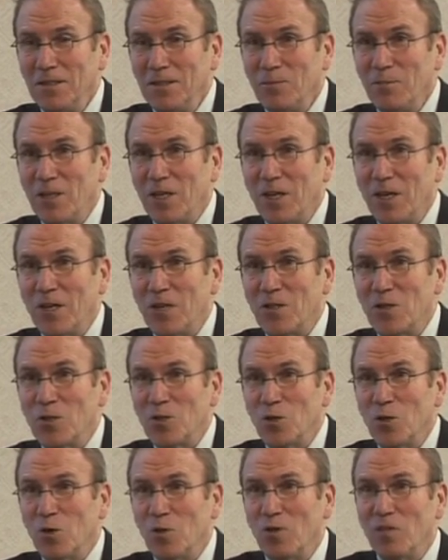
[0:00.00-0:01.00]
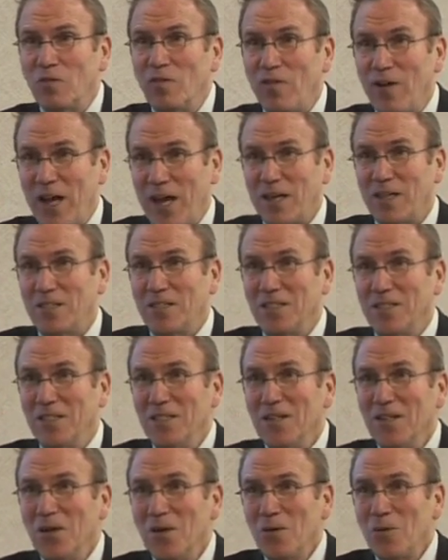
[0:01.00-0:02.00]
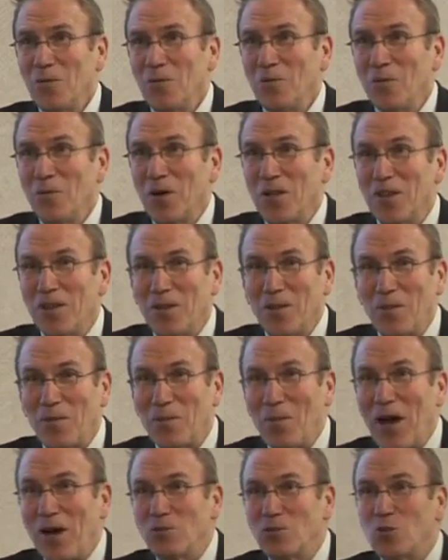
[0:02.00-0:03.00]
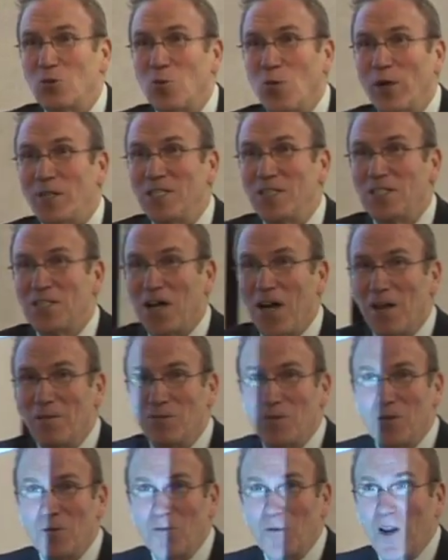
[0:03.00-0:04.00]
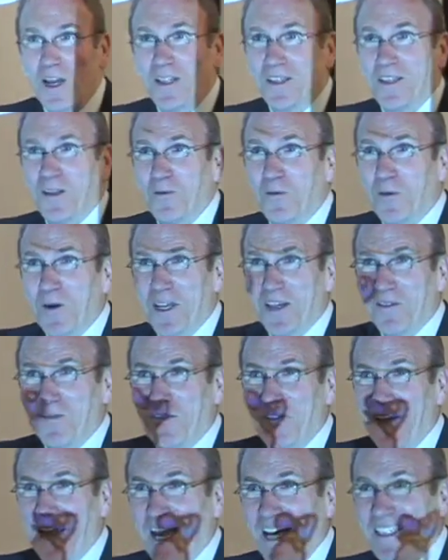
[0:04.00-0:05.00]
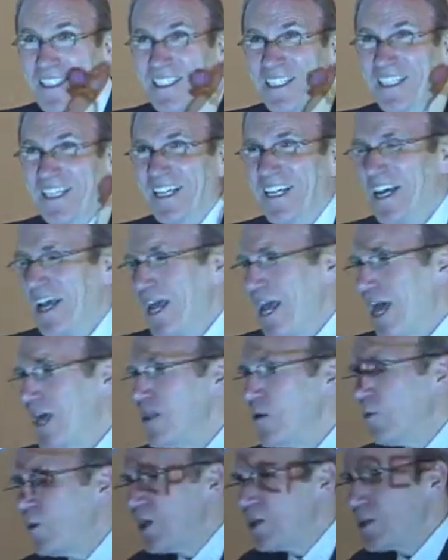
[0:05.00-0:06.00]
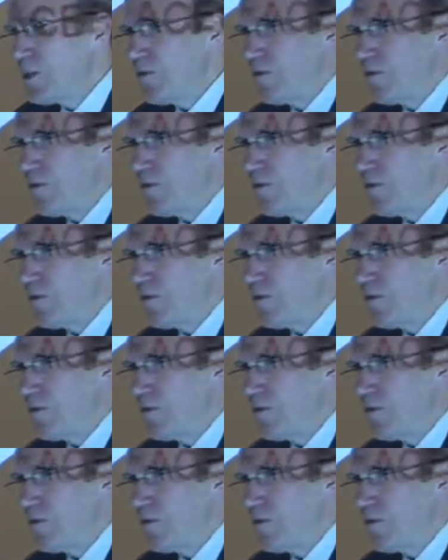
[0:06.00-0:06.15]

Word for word: because you infect with about 20 times the rate that we infect. And the reason